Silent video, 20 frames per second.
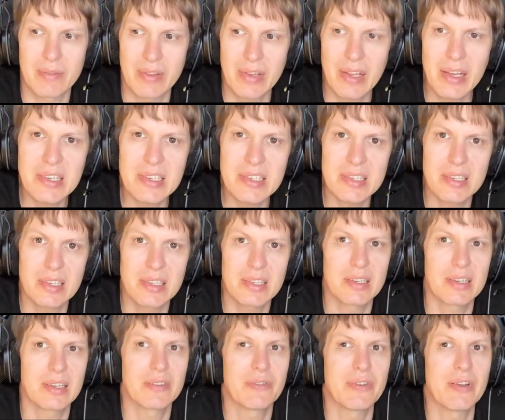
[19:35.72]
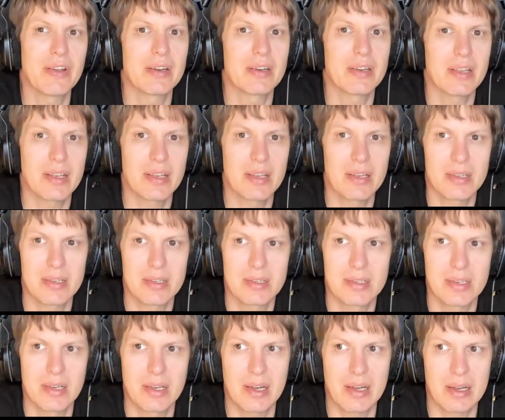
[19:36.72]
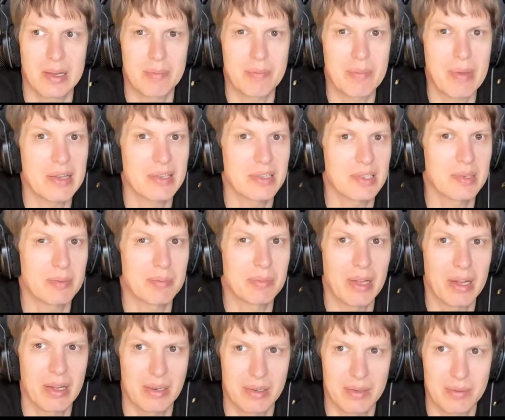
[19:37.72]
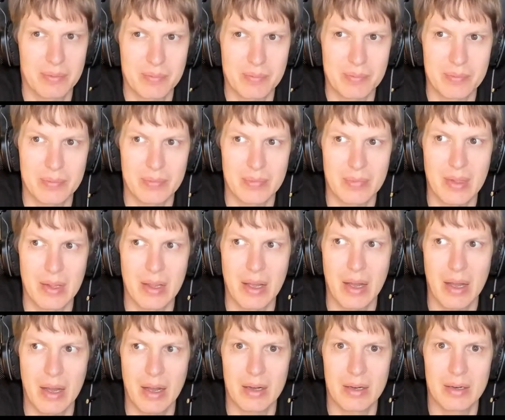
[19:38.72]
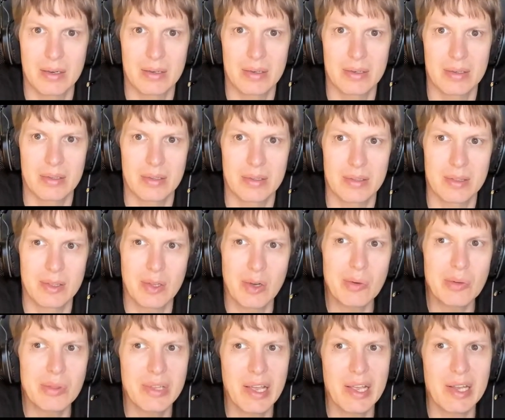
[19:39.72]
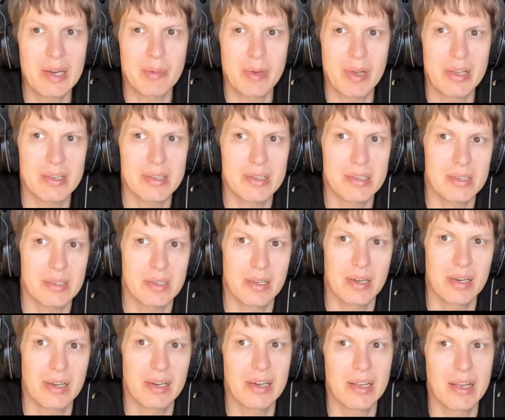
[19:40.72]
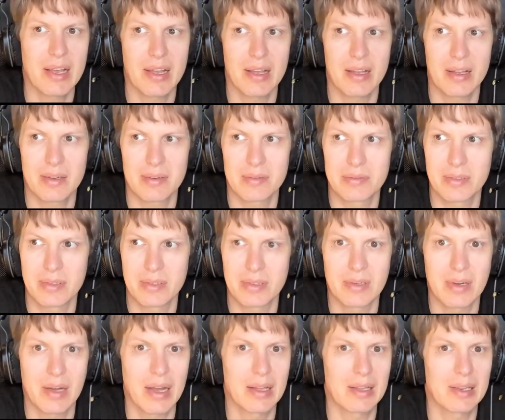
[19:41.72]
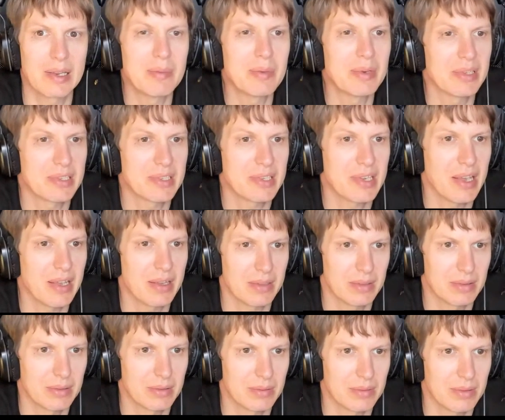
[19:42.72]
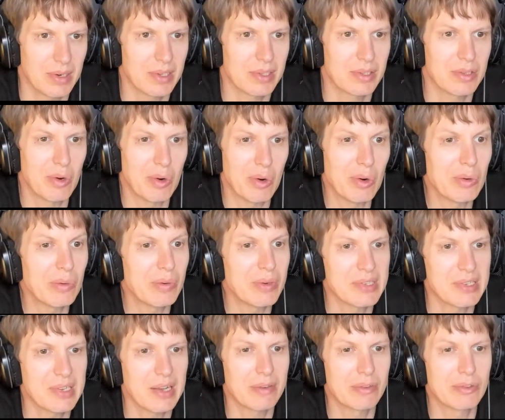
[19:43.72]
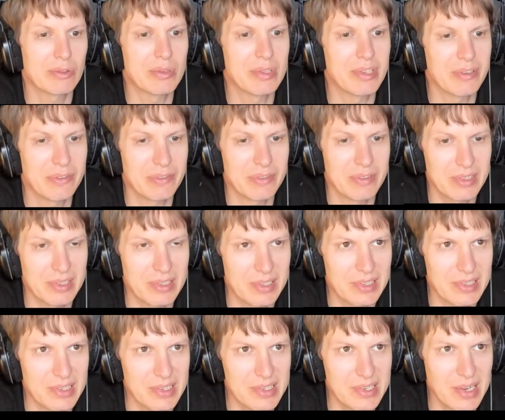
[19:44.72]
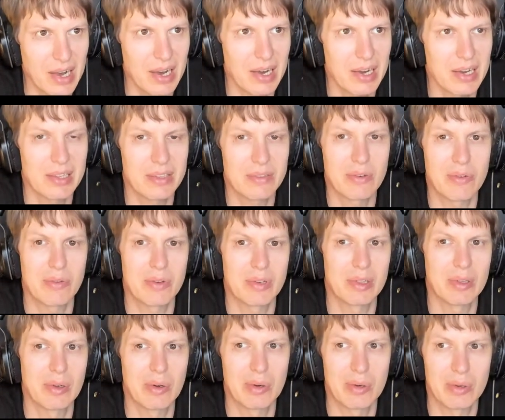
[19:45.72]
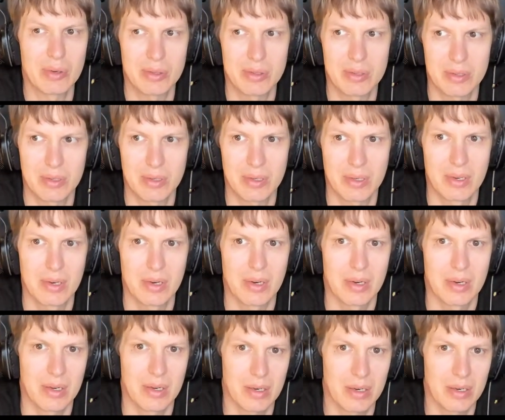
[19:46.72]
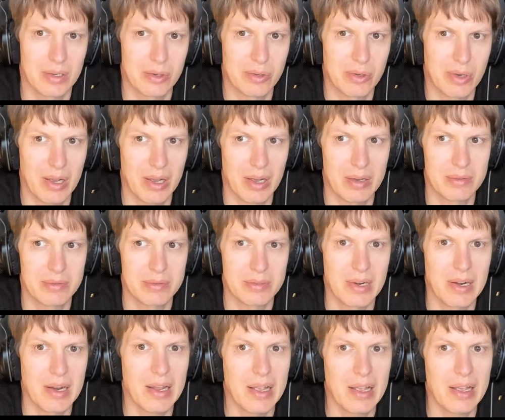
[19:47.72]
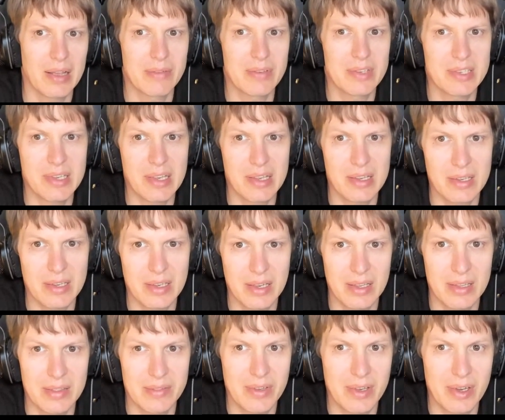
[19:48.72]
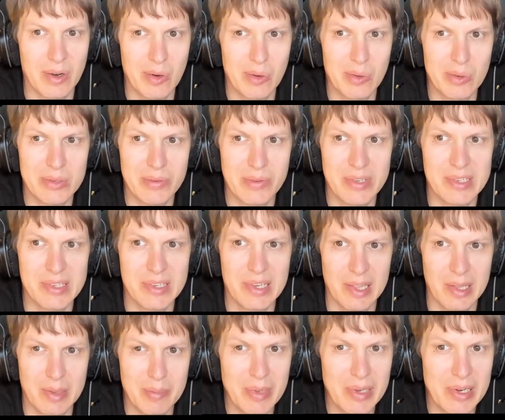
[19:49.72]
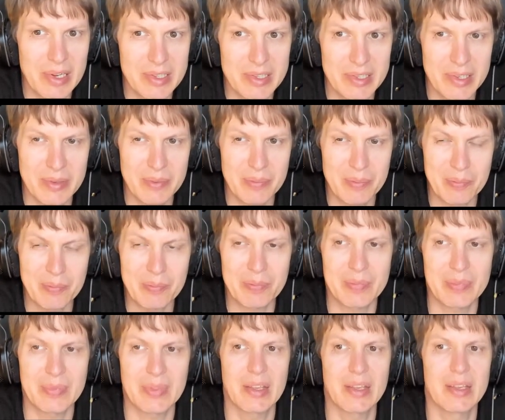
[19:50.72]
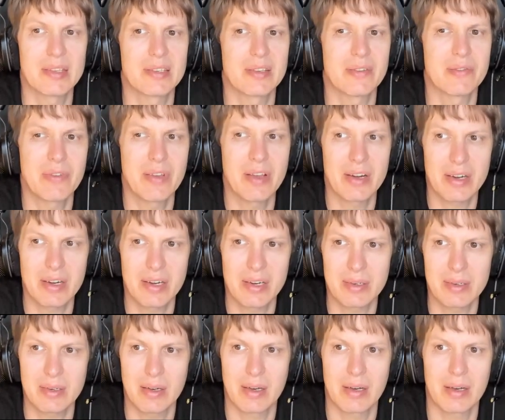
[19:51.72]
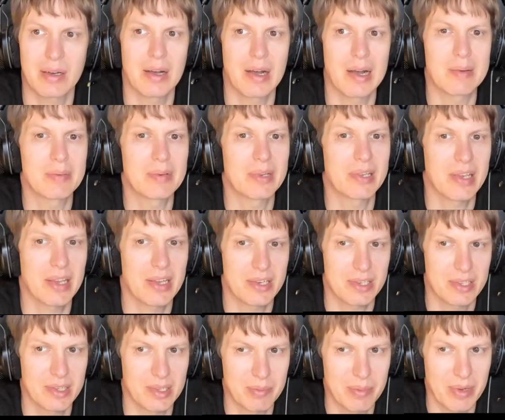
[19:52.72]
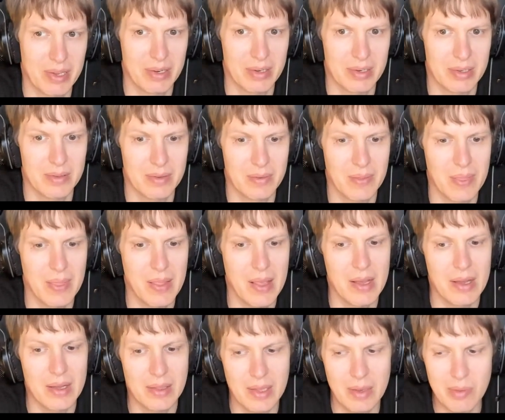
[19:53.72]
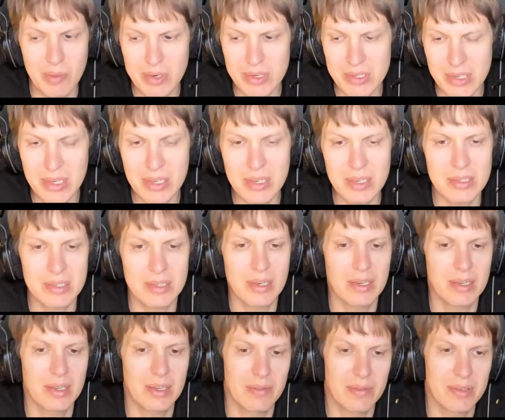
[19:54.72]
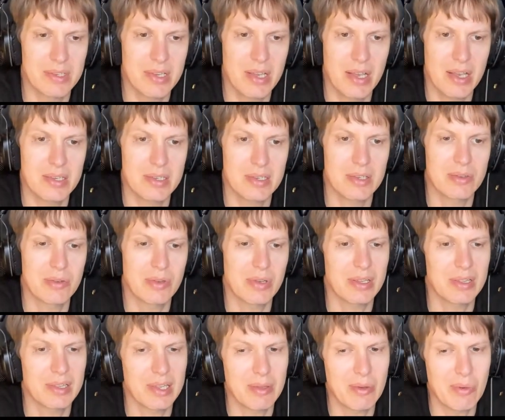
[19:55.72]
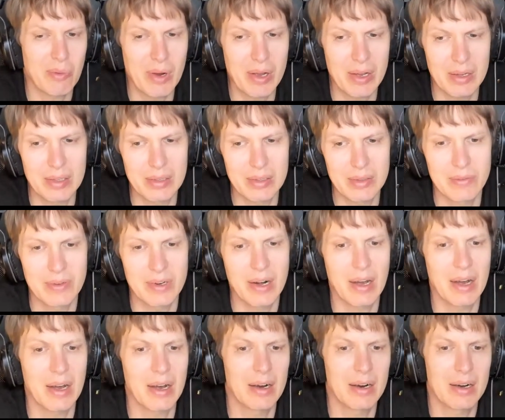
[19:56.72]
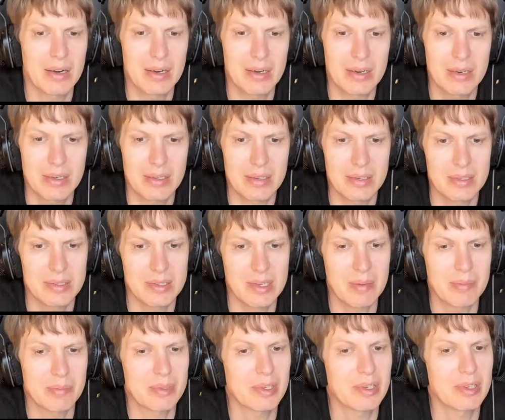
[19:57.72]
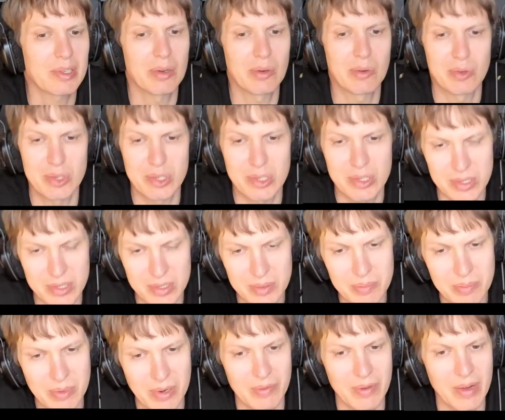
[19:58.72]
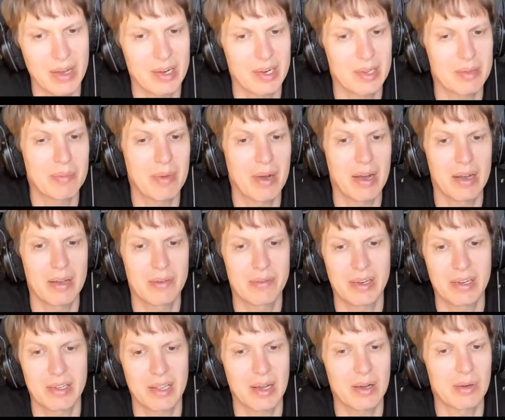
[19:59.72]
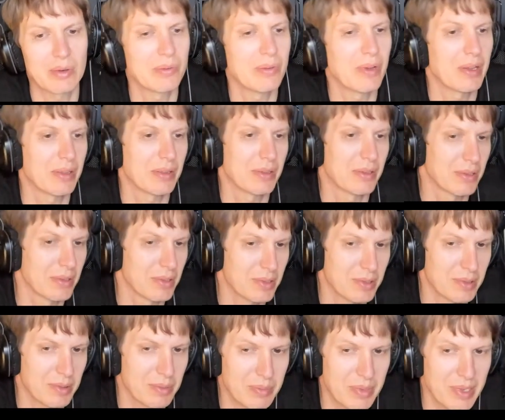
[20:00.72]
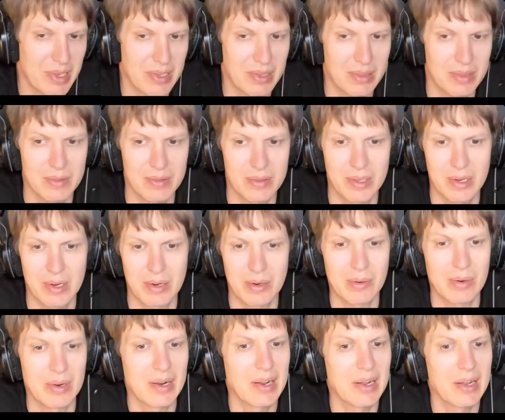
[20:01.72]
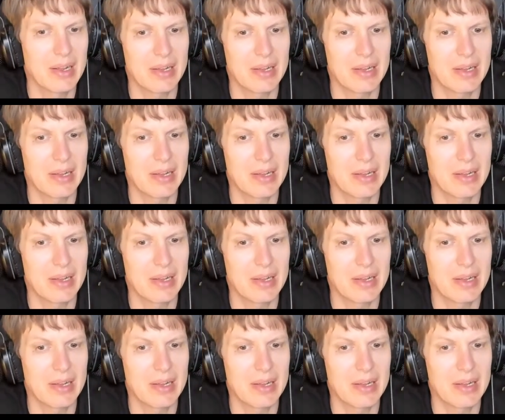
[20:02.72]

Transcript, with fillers: the next uh, thing is uh, capacity planning. Uh, no database really have uh, unlimited scale, right? You always have to design for the load uh, uh, you have, and this and the, also the scalability mm, is very application dependent. Now, what is interesting in this case is you can tell, well, there are some technologies provided by the cloud vendors, being you know